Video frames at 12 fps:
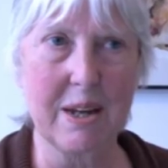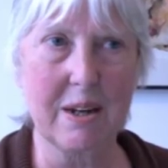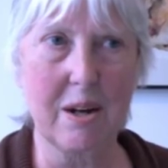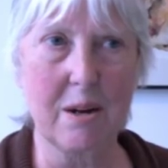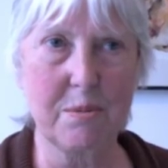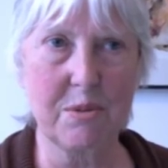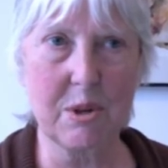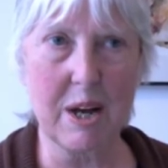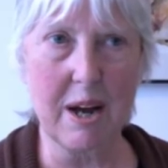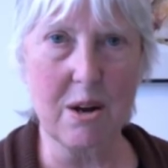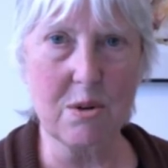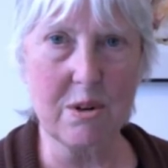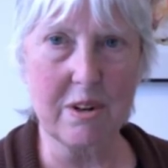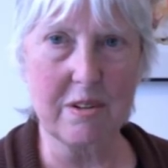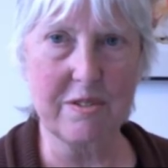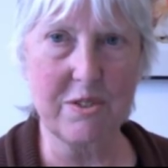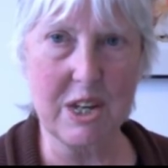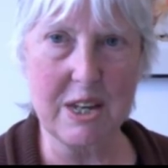comes out
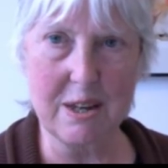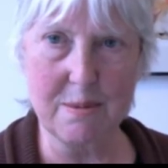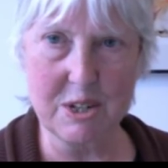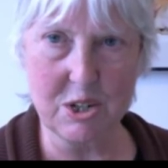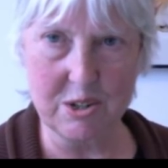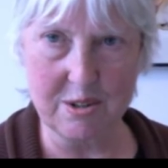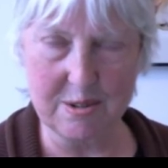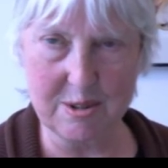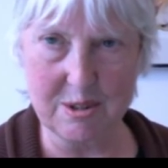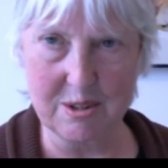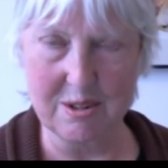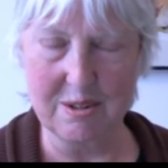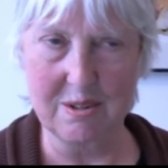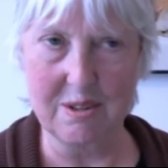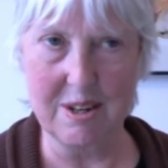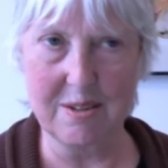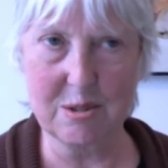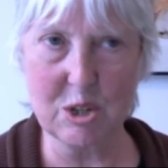of the images
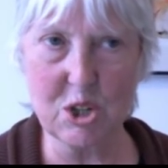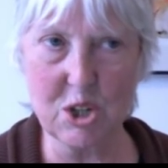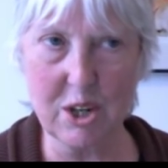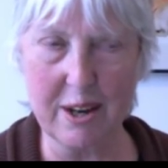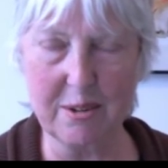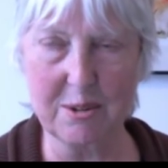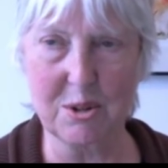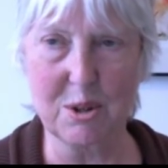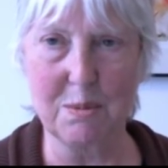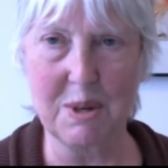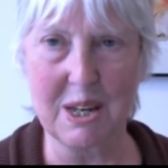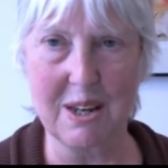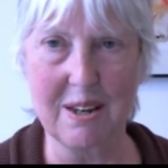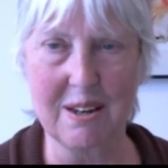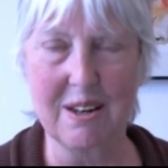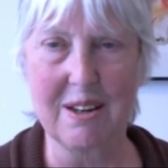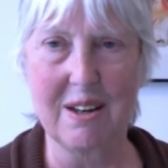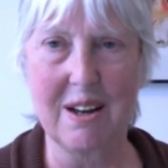they suggest to me.
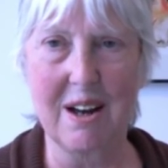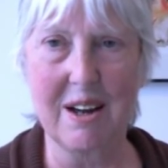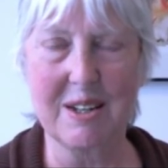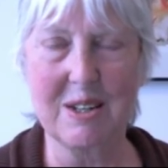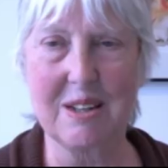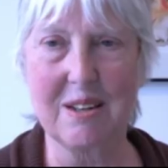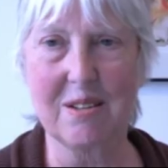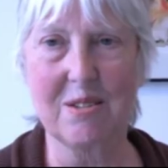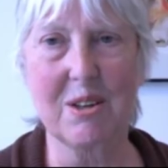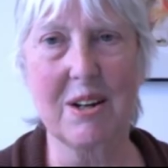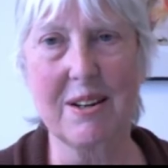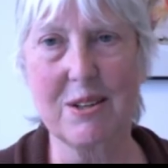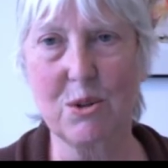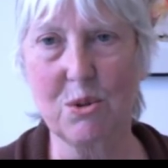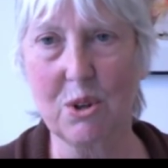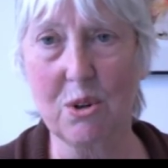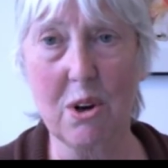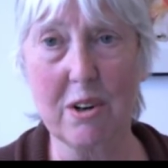Ideas, and I
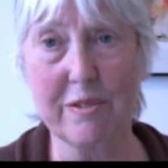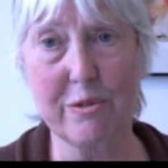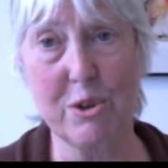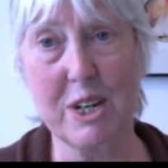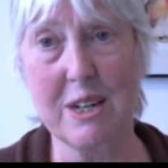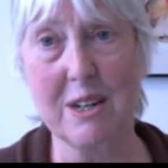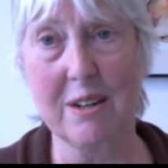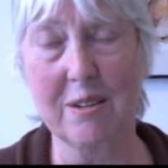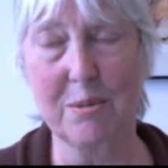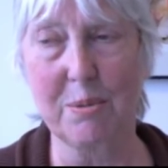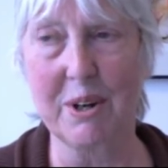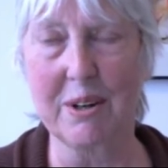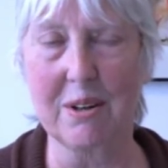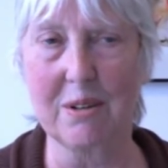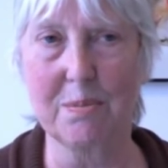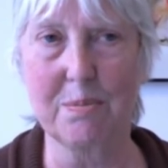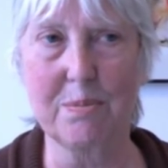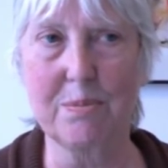do a lot of reading as well,
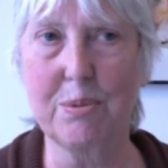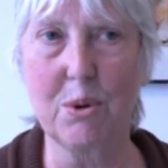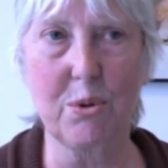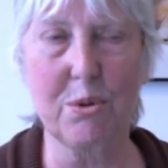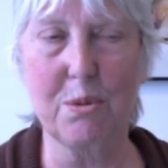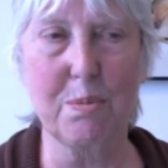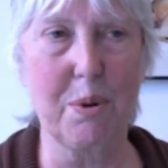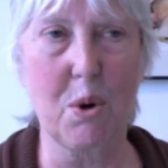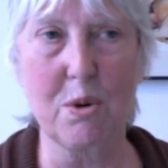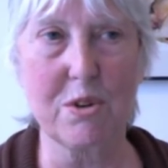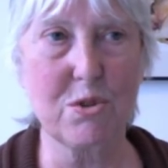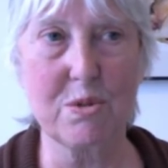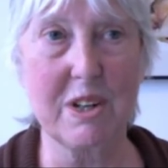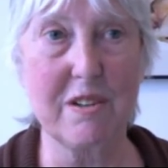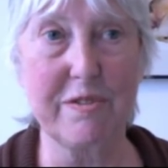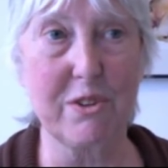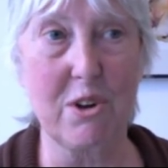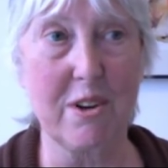both poetry,
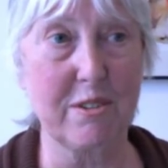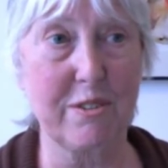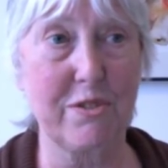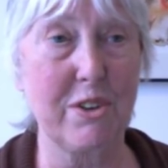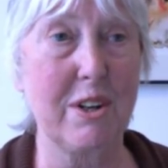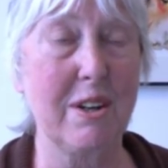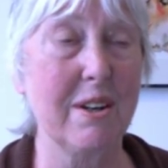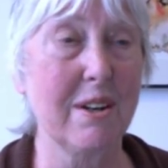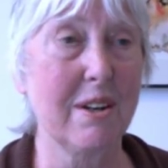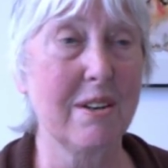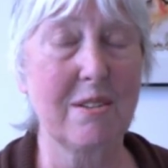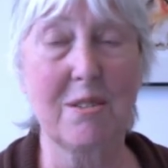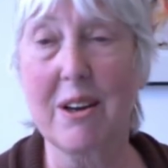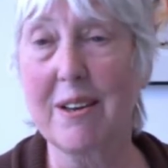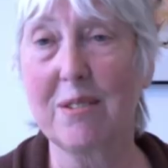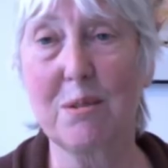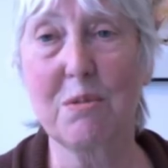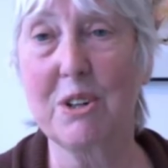philosophy,
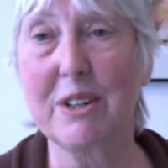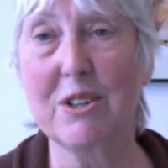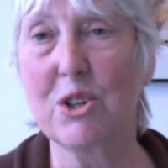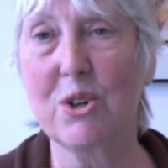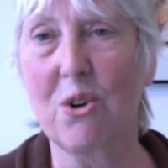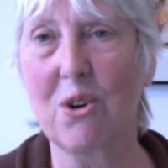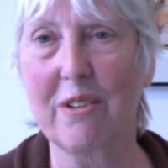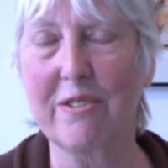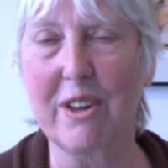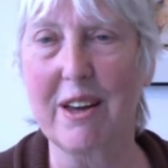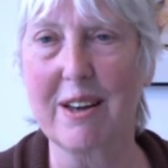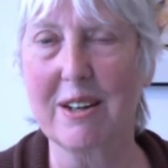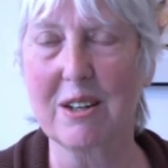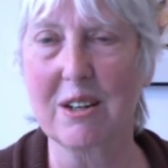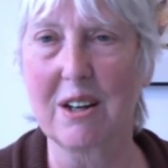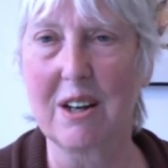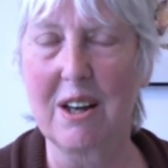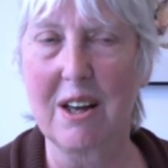science and religion, all of that,
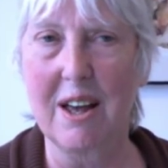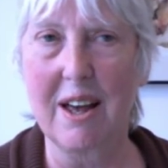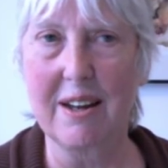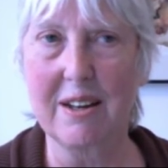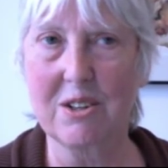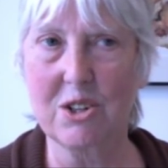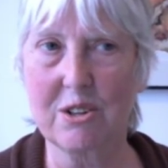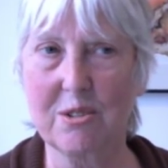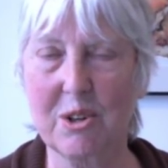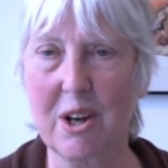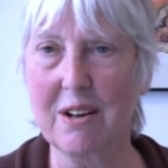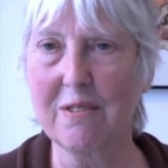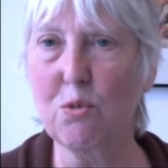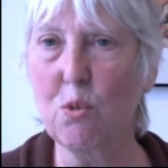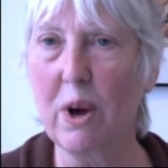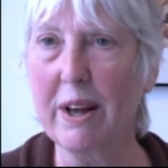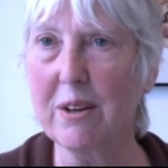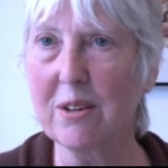and it just kind of
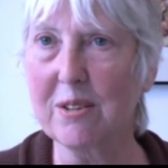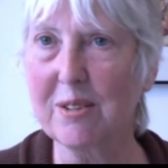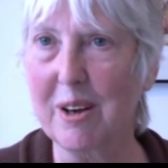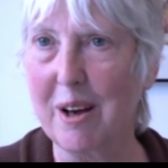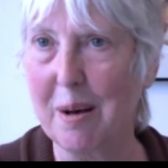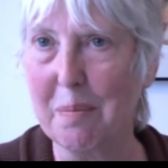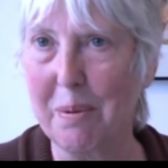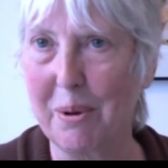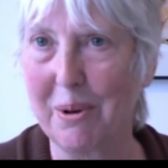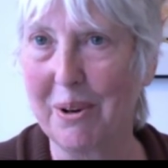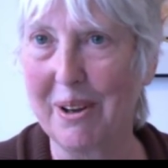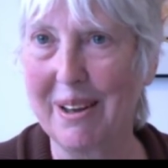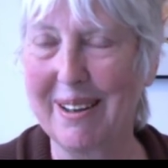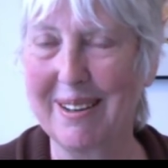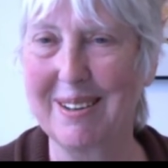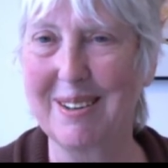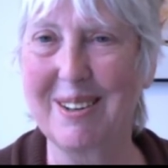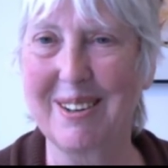wells up and